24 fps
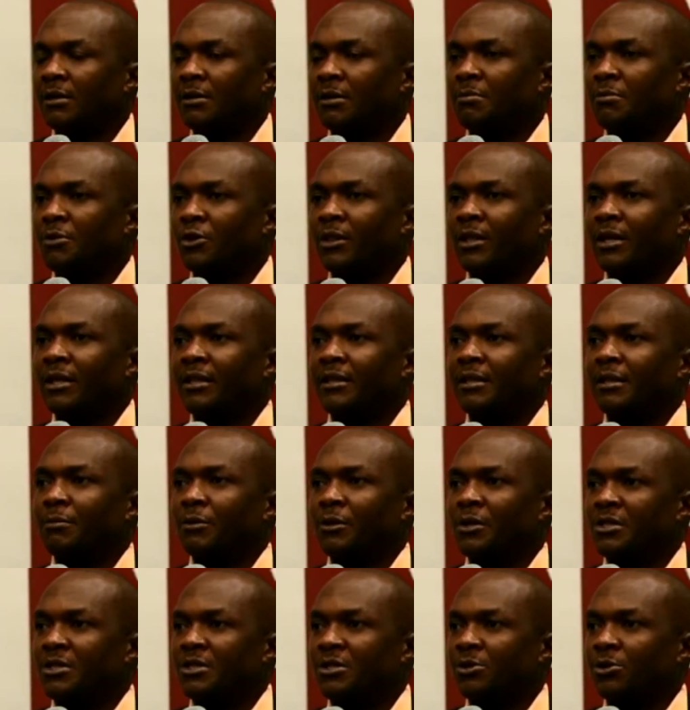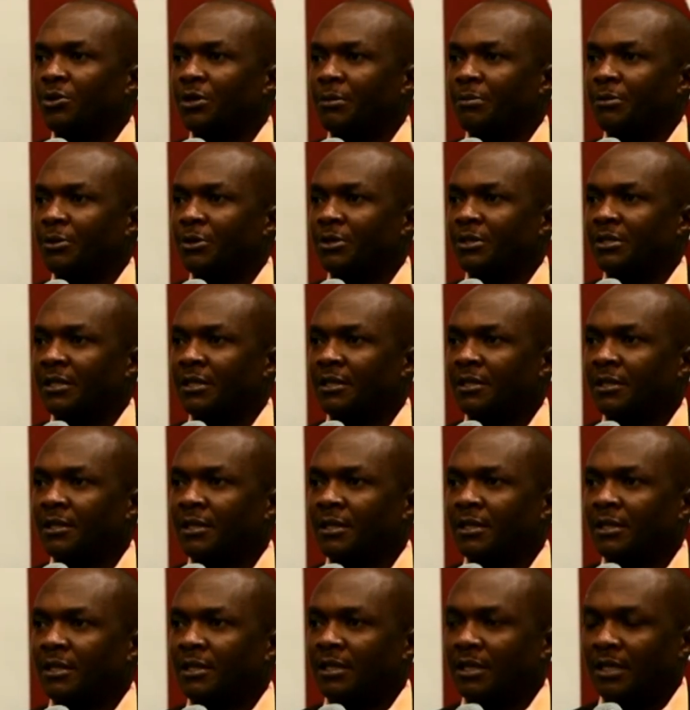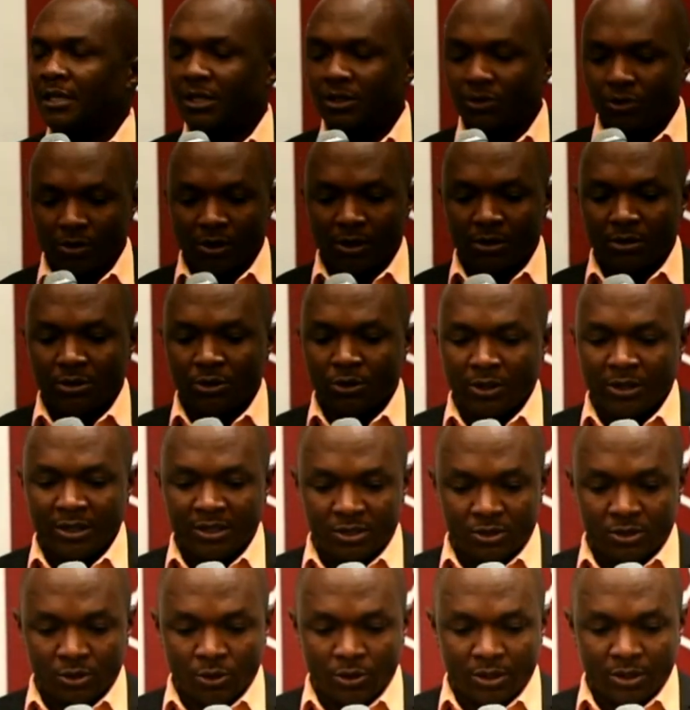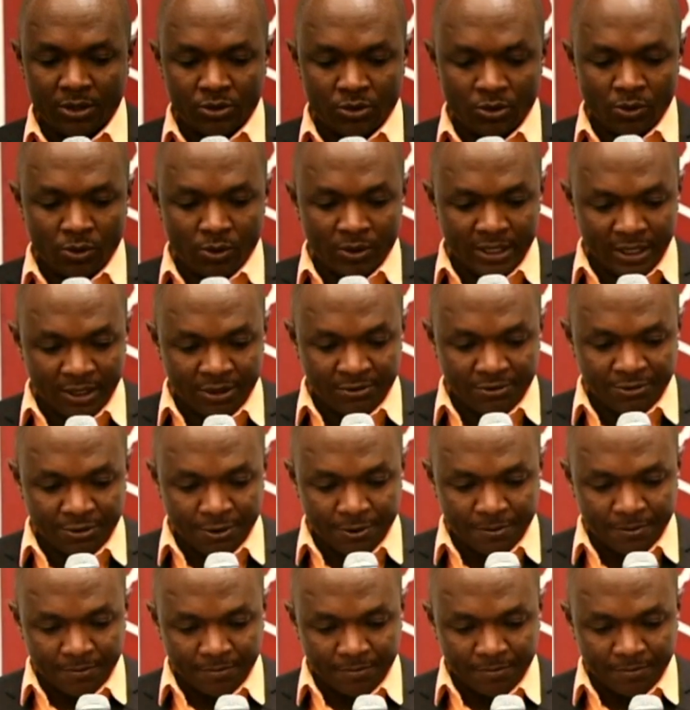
more than a political reporter, and you will know the story to look out for.